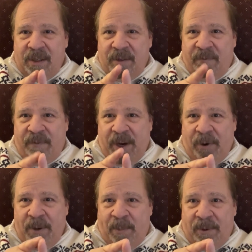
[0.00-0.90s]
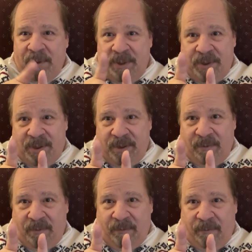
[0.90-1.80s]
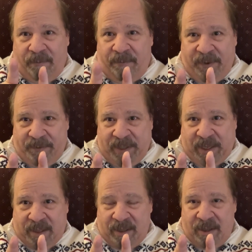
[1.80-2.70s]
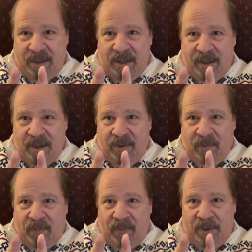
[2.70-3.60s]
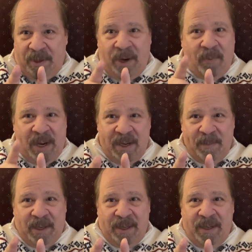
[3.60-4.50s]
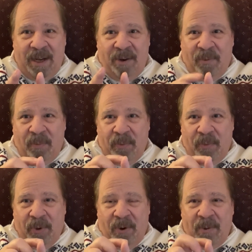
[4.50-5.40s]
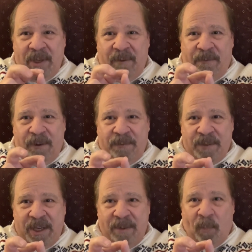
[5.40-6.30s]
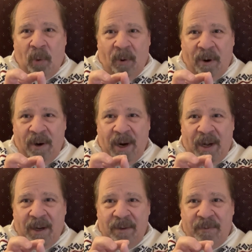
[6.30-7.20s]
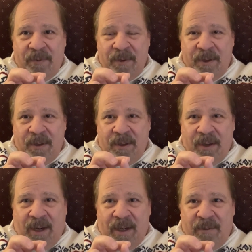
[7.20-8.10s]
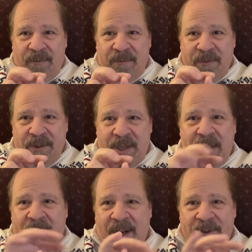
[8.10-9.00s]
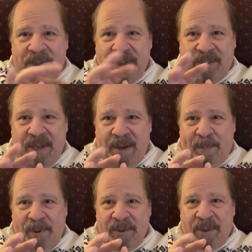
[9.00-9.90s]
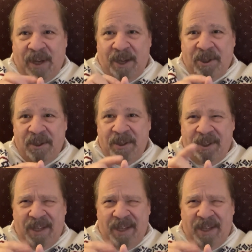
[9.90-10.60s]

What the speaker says: variable is 50? Well, now wait a minute. Now we're only 50 more out of 10,000 samples. I shouldn't